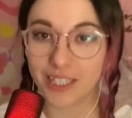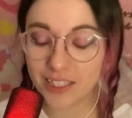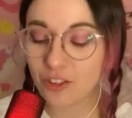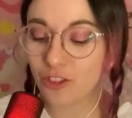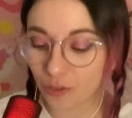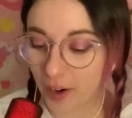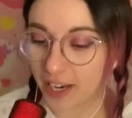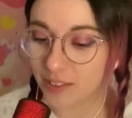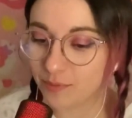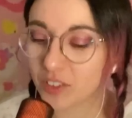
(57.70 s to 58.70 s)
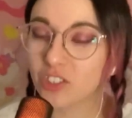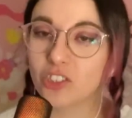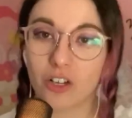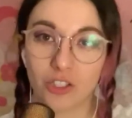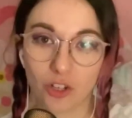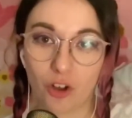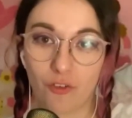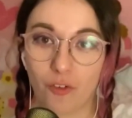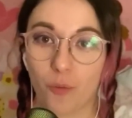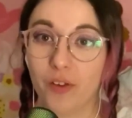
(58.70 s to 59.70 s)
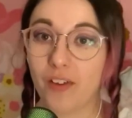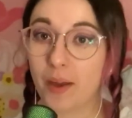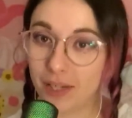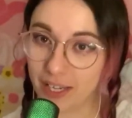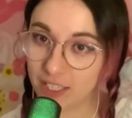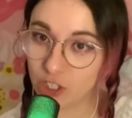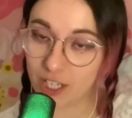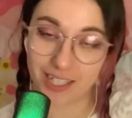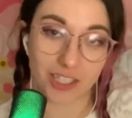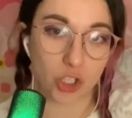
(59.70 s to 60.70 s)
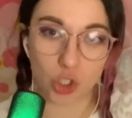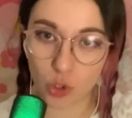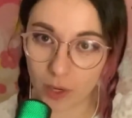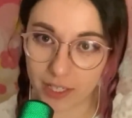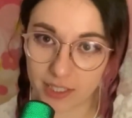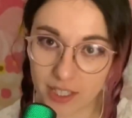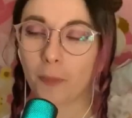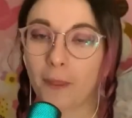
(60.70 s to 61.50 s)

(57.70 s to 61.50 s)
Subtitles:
season three starts off with Emily. She has a choice.